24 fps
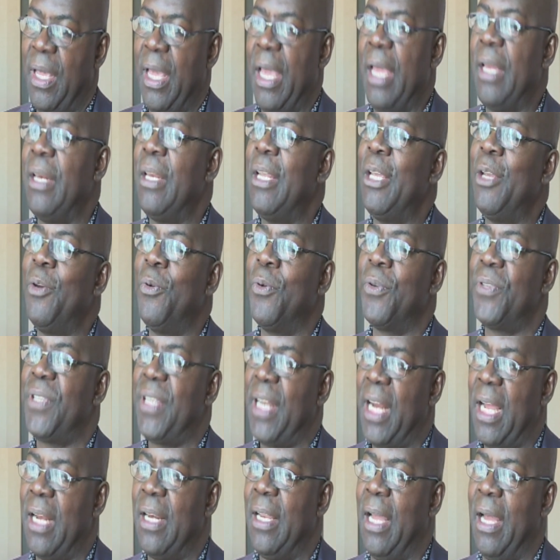And in
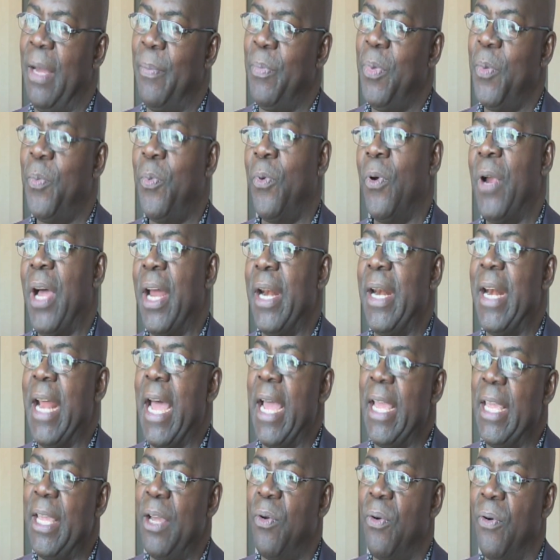Australia, people are
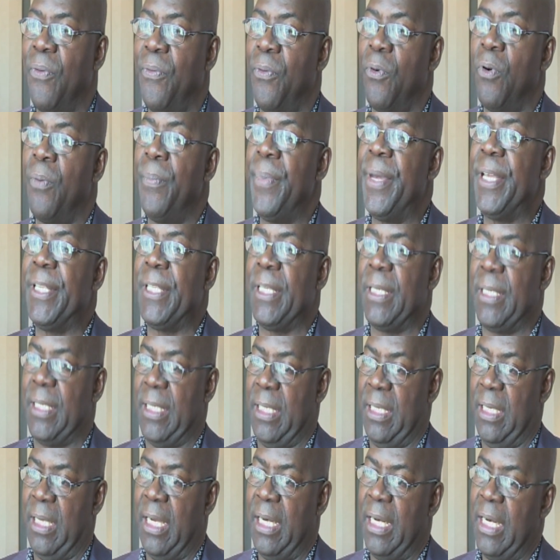dying of
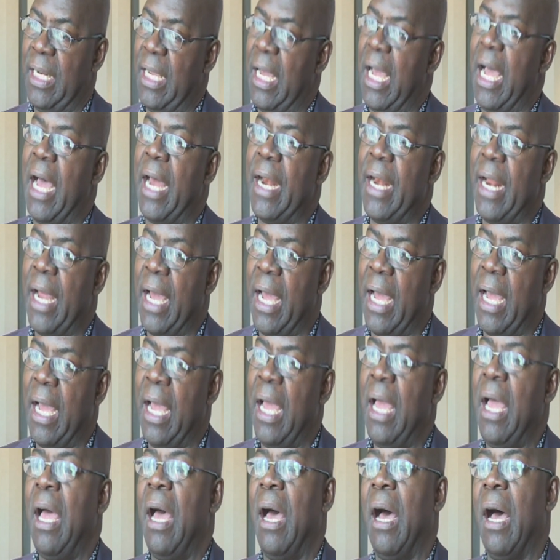obesity and the other
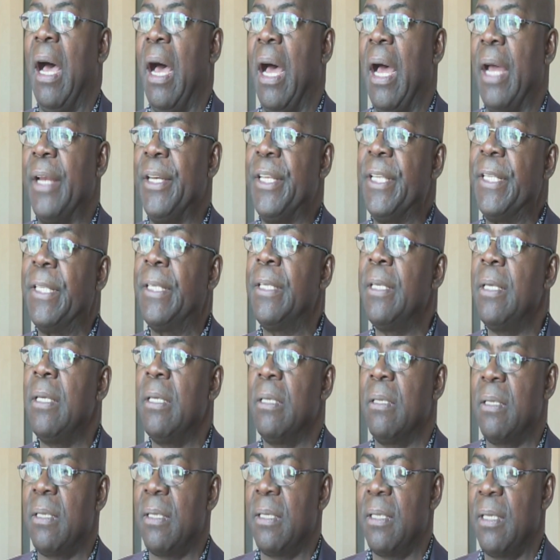
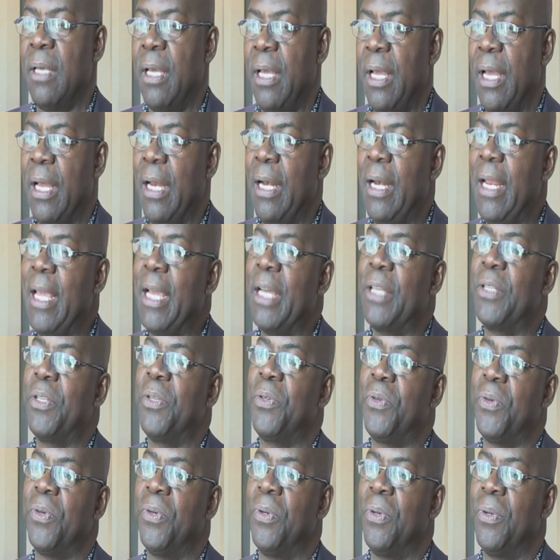disease
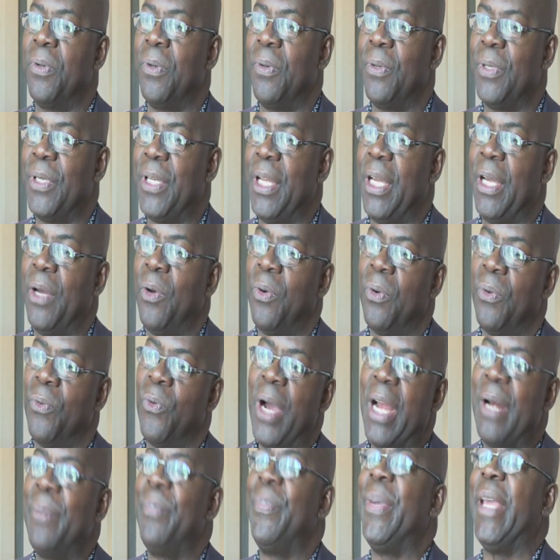linked to the
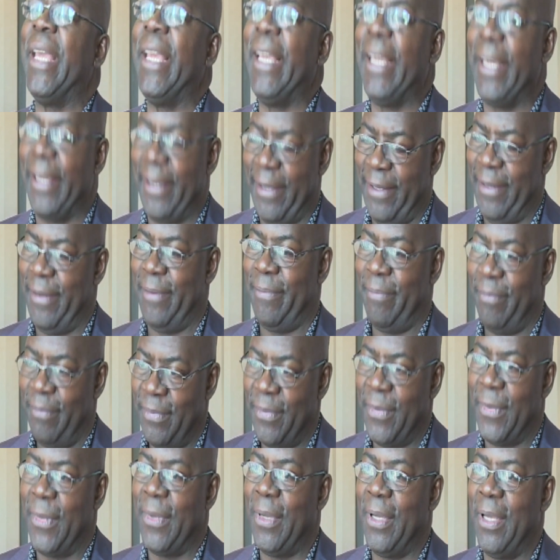well-being
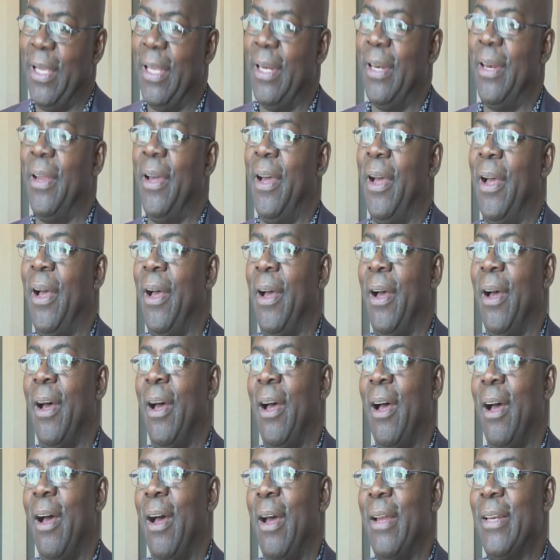in
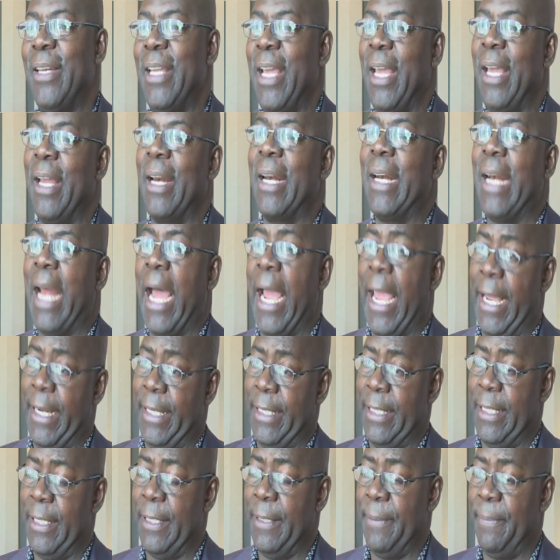their
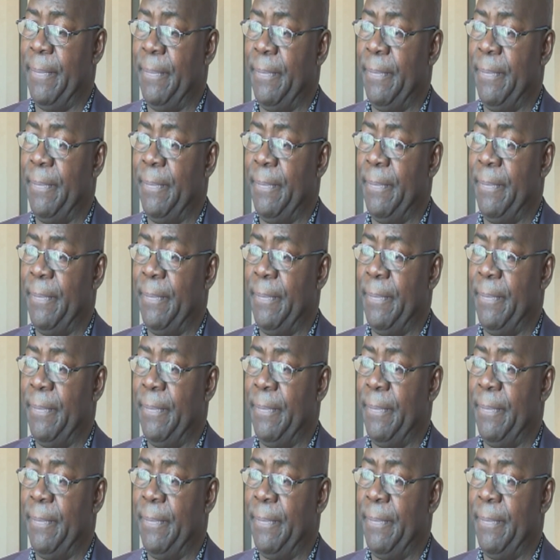diet.